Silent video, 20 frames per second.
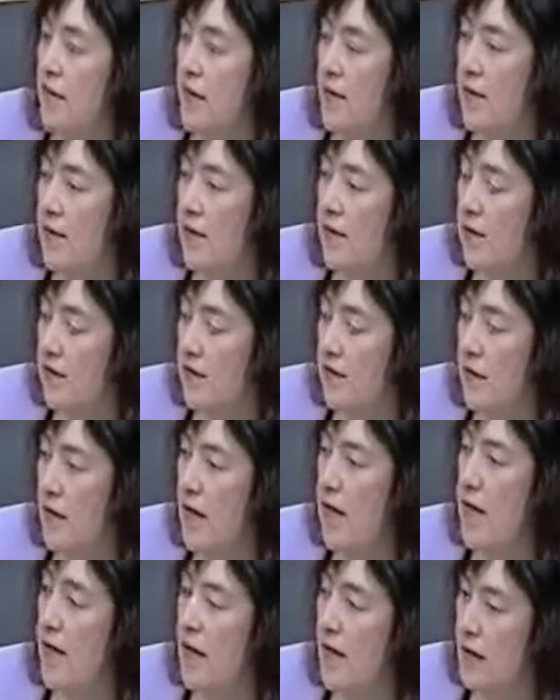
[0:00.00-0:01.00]

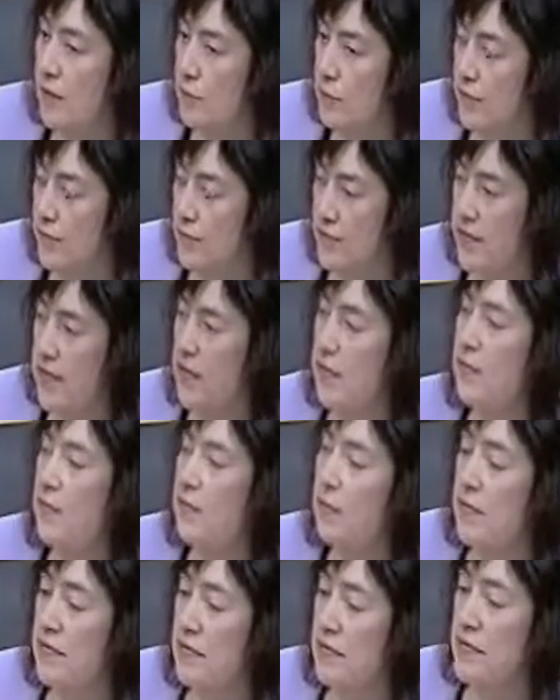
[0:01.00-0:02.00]
And we think that
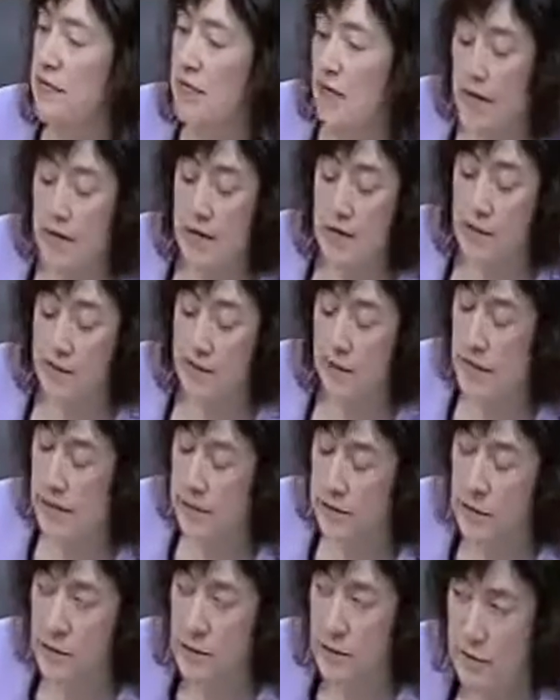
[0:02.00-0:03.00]
we need to actually,
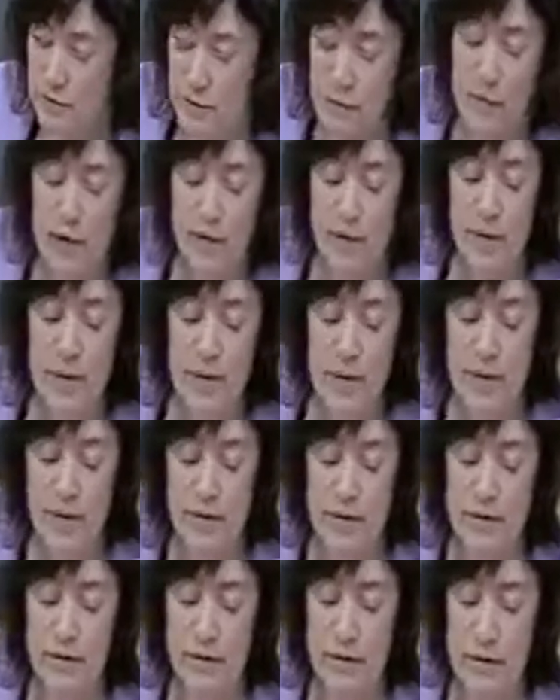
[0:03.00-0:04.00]
that's why we've put our
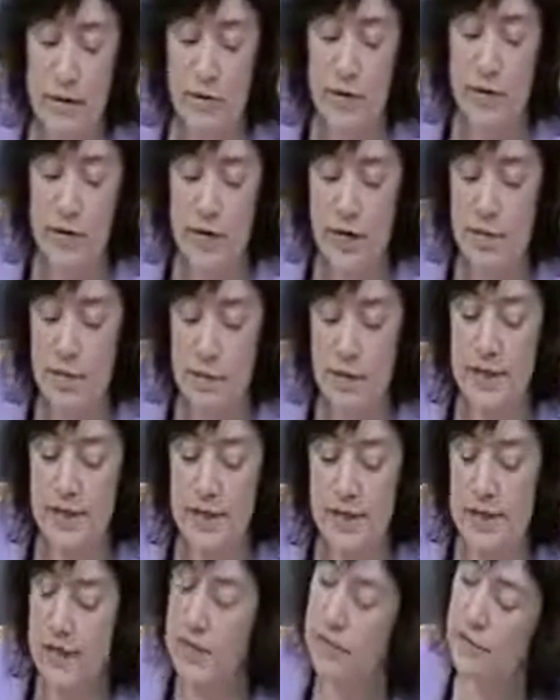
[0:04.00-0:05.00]
amendment on the Chamber
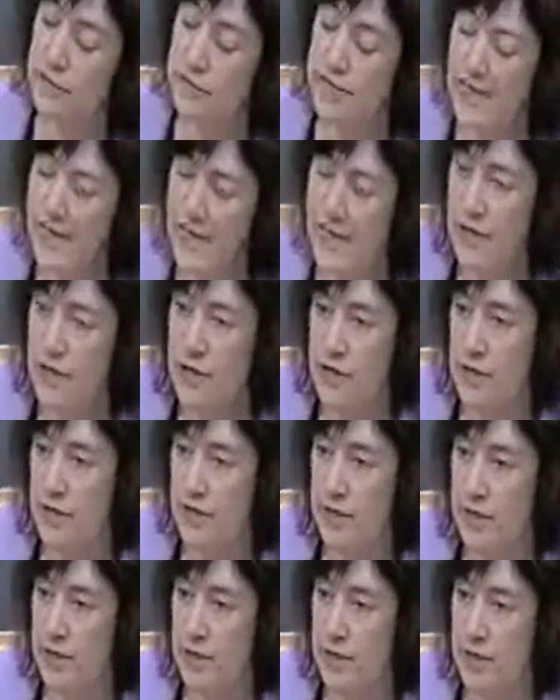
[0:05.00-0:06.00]
today, so that each
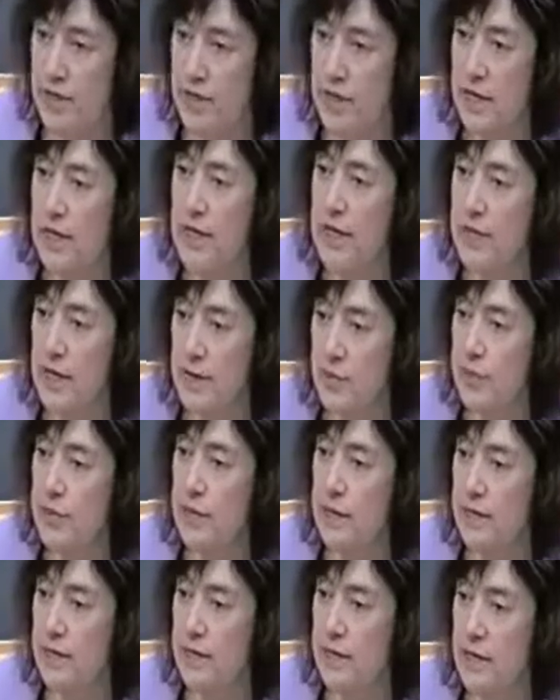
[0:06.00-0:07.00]
government can
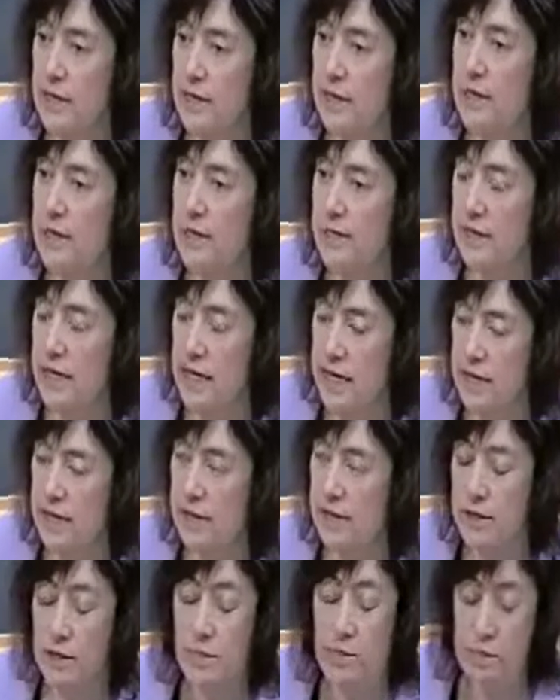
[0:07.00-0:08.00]
be assessed as to
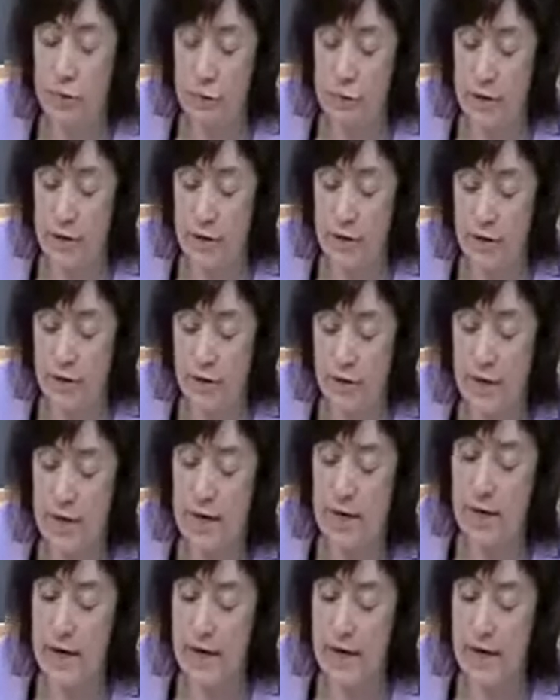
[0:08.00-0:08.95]
its progress.